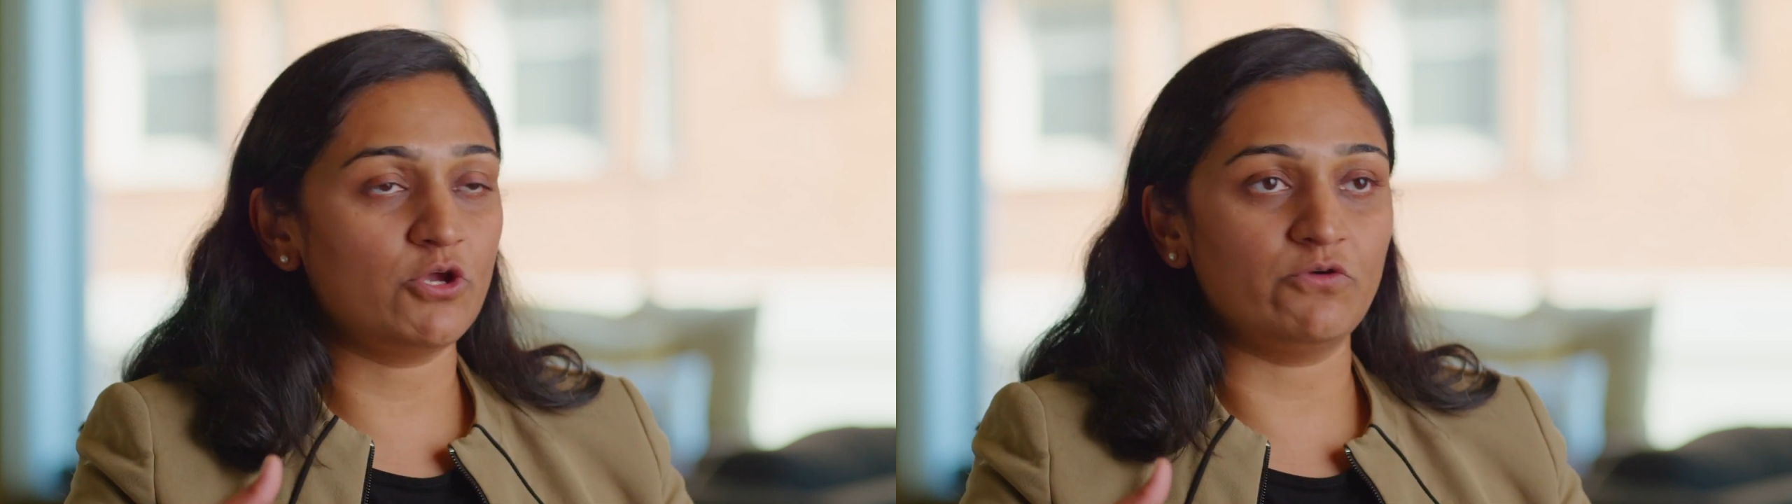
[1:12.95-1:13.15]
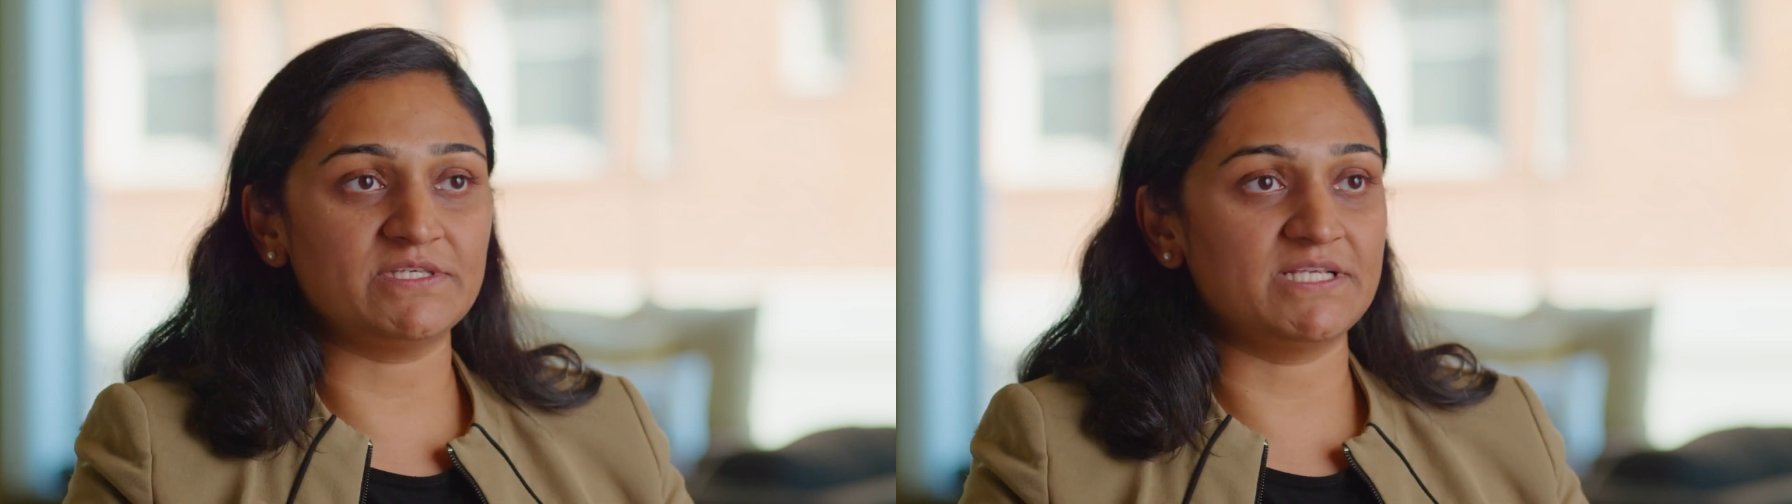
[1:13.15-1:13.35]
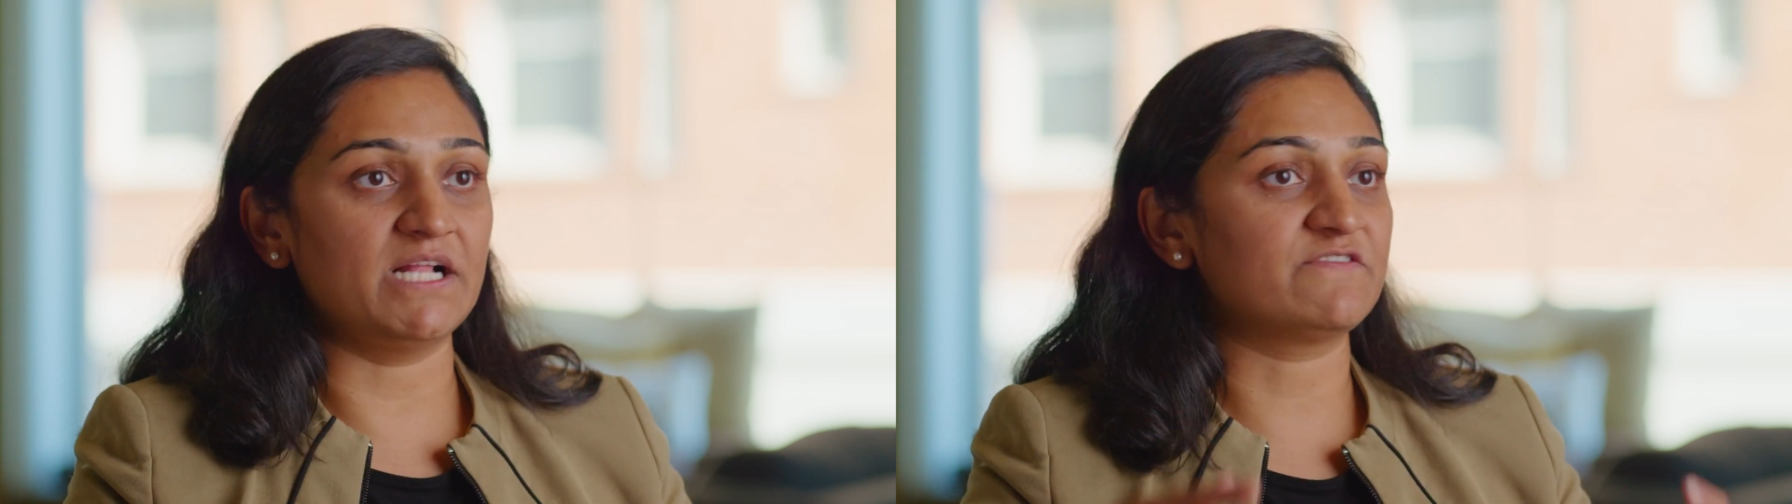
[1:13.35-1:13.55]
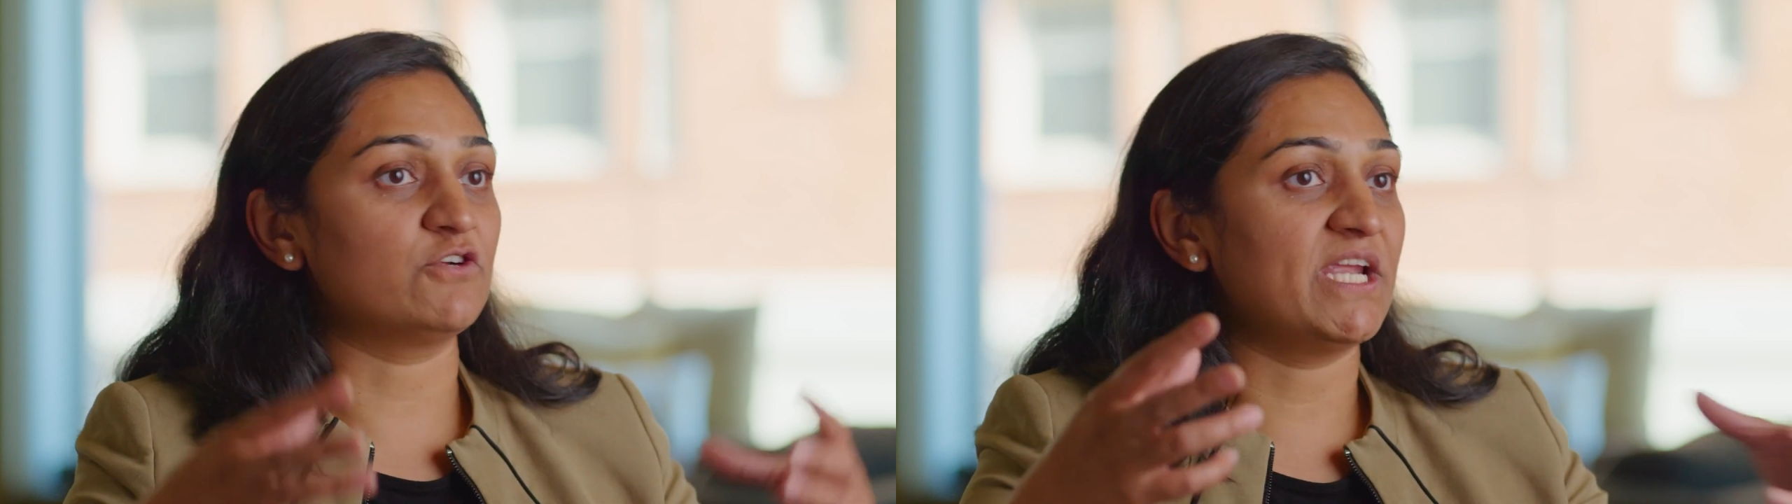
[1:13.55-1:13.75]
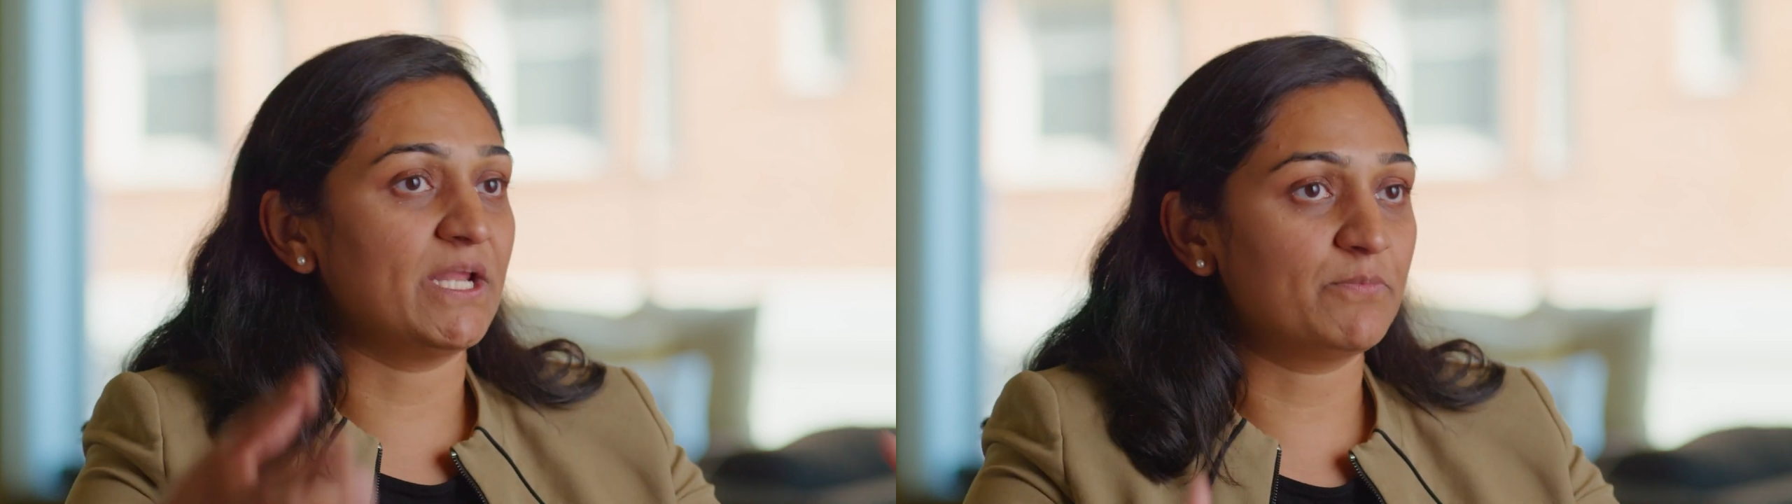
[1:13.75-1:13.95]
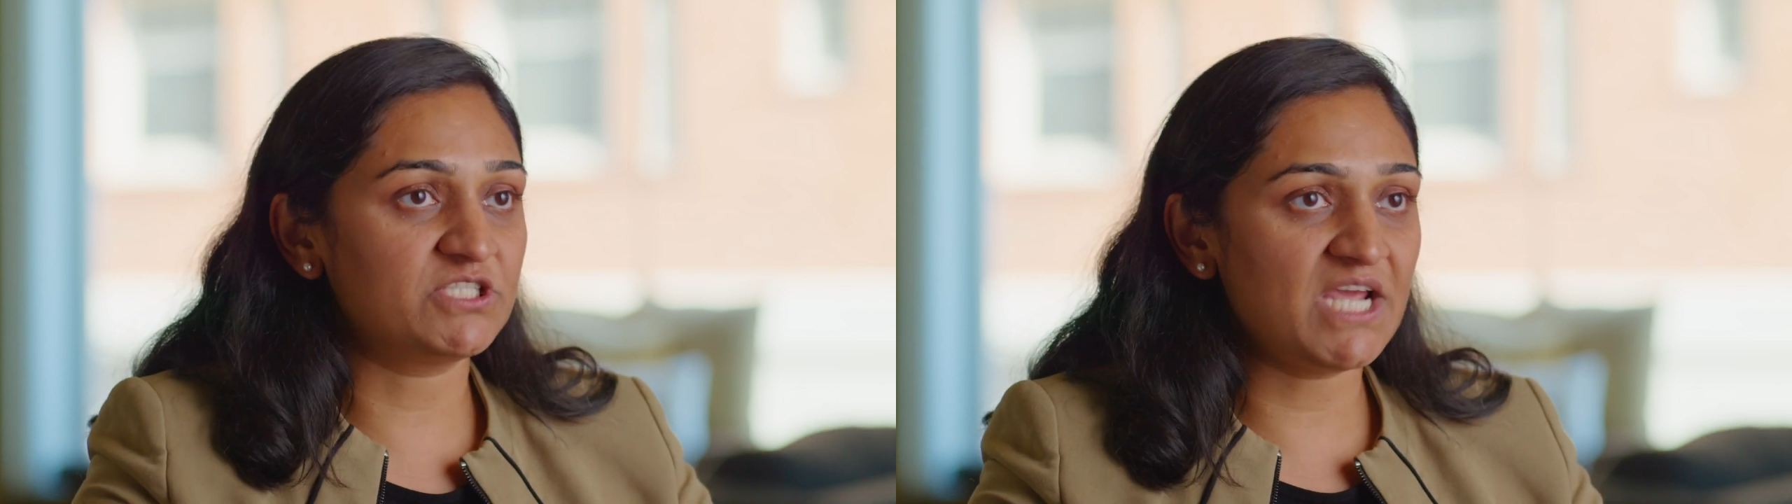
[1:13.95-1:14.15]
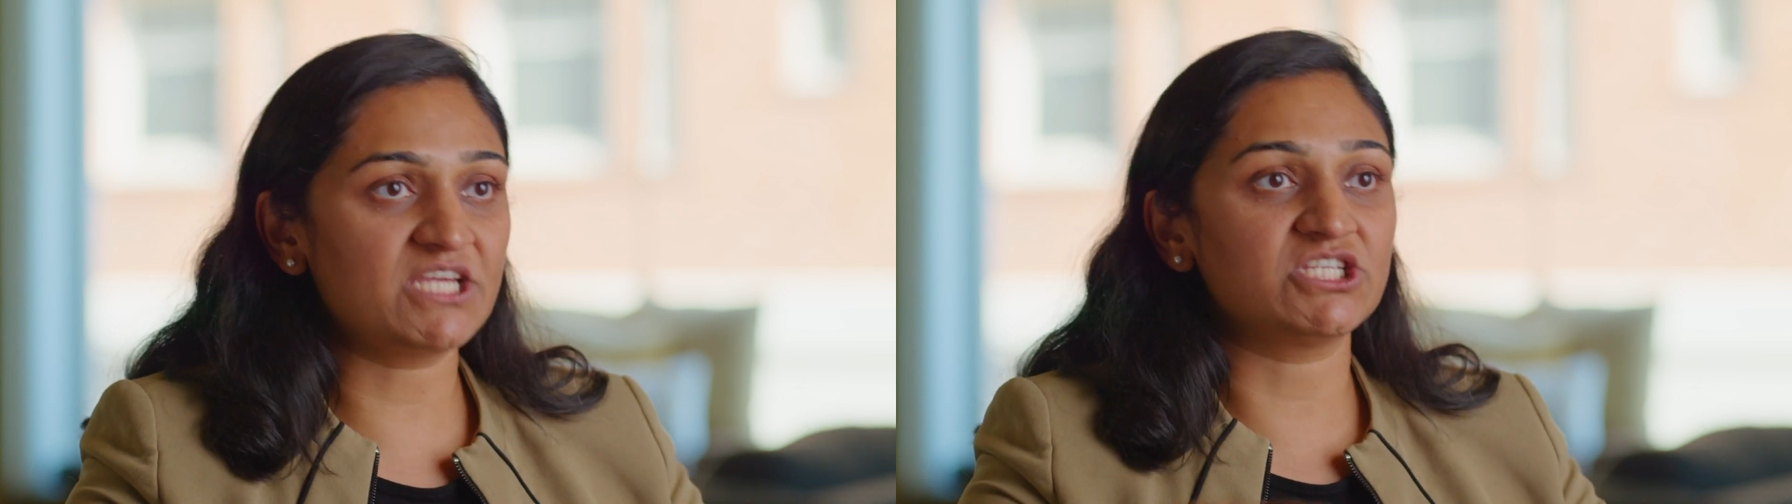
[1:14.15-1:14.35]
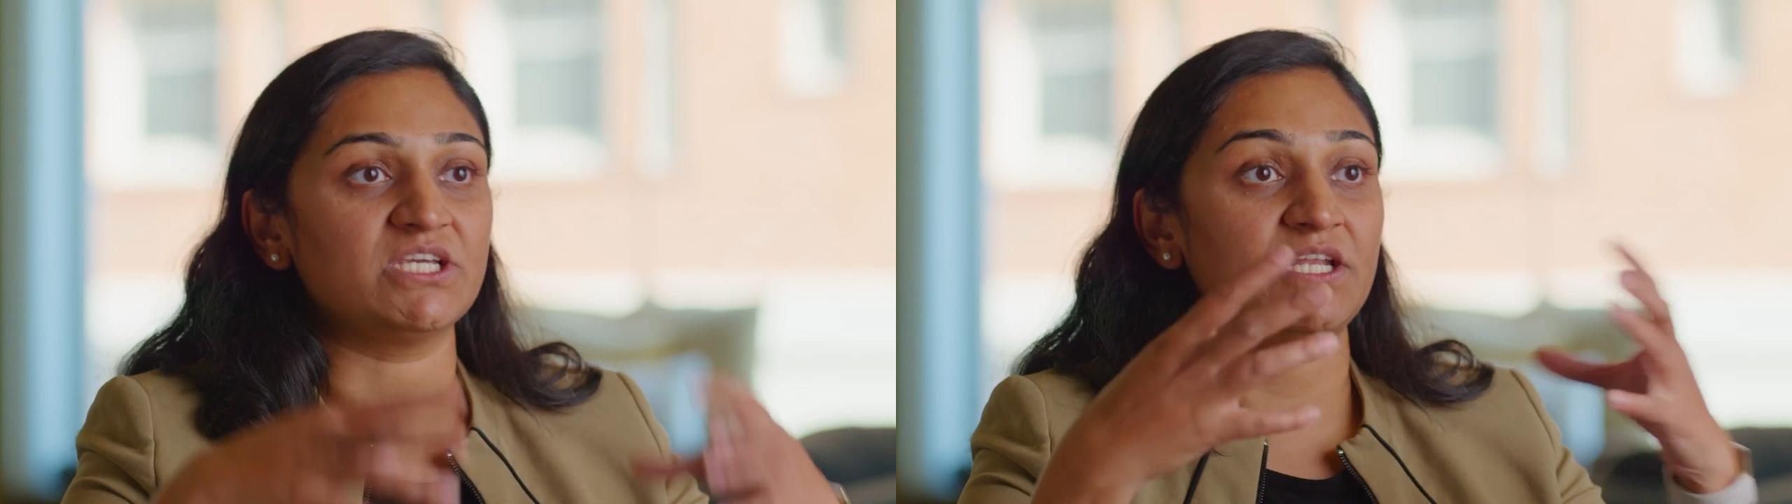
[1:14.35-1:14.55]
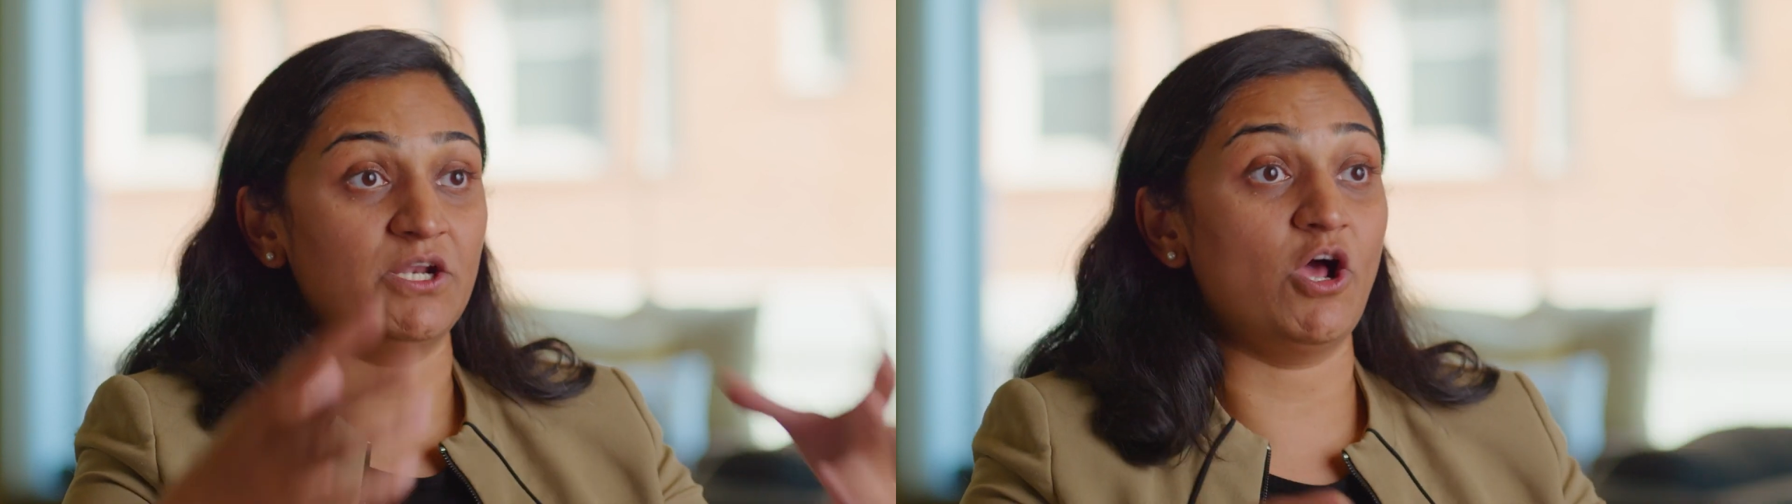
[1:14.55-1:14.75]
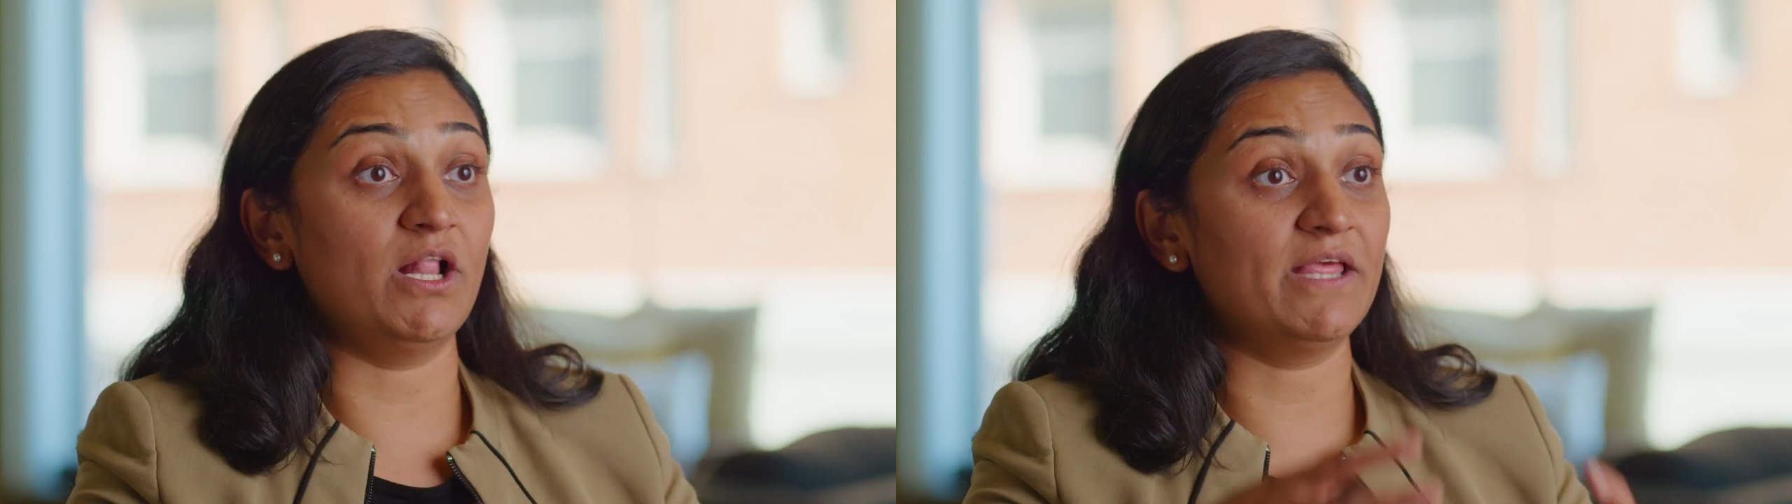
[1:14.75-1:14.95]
you results for data protection and all,